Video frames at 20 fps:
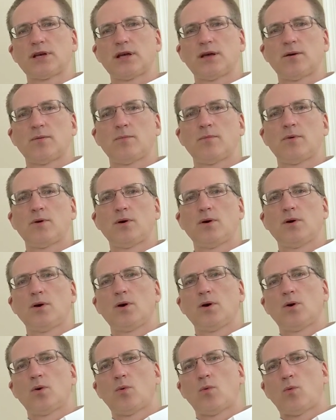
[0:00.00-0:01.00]
him
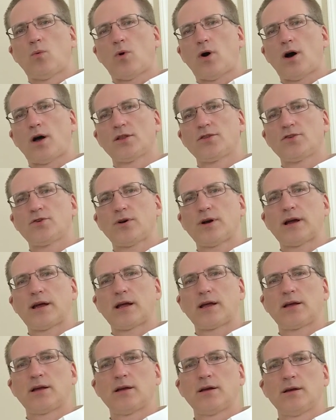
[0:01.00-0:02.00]

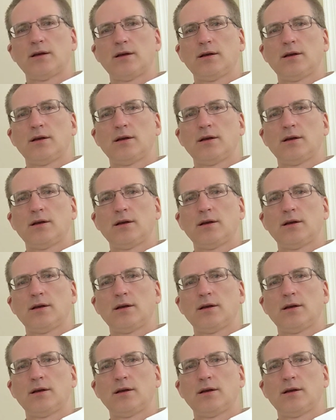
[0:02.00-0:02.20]
wandering